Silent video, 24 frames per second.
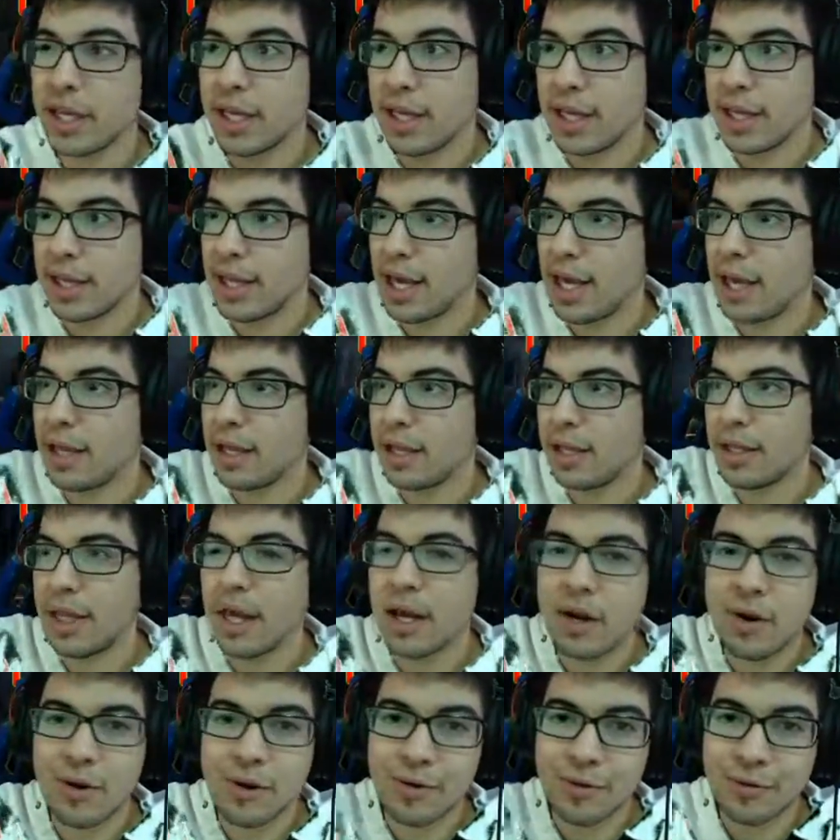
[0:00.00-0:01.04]
in that in that
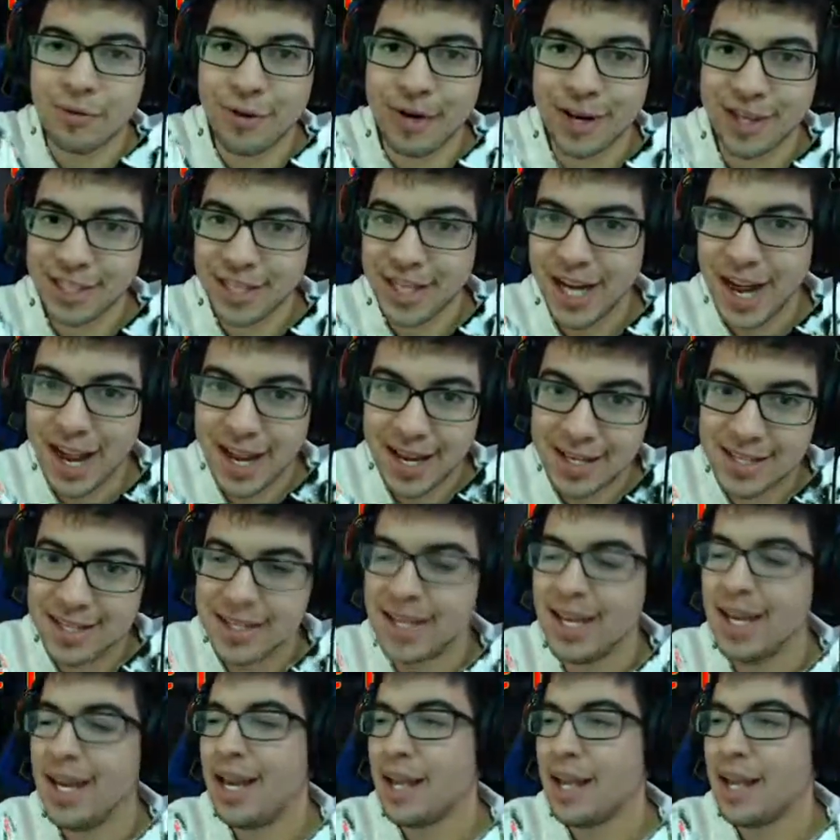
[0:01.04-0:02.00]
horror franchise.